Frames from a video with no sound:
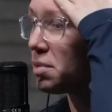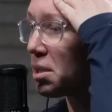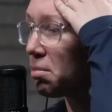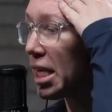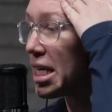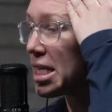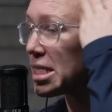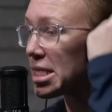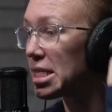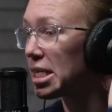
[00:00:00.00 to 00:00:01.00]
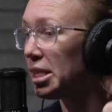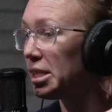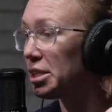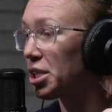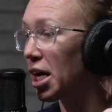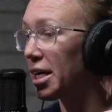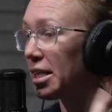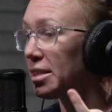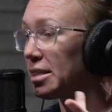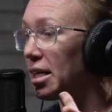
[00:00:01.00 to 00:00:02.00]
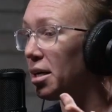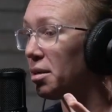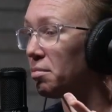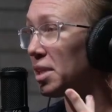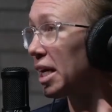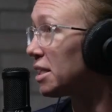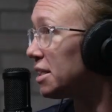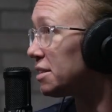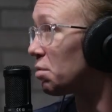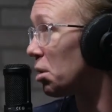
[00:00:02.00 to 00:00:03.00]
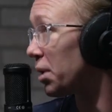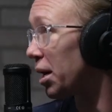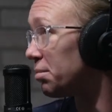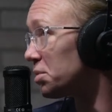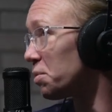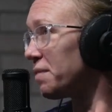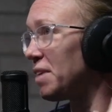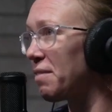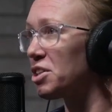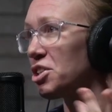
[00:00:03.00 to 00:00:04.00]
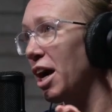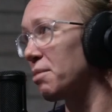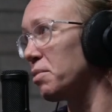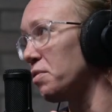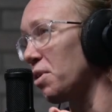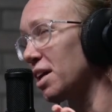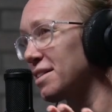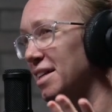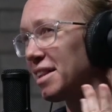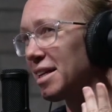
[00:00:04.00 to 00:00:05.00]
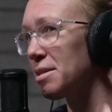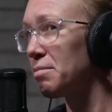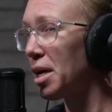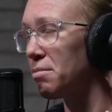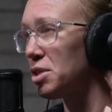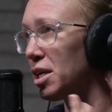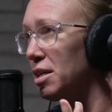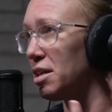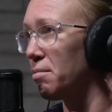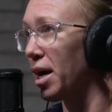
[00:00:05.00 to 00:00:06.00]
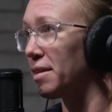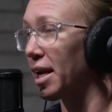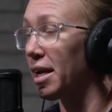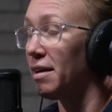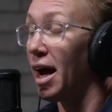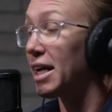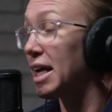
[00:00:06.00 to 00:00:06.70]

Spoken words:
ladies trying some legless rope climbs. Well, they've never tried before, because I think sometimes you get in your mind like, I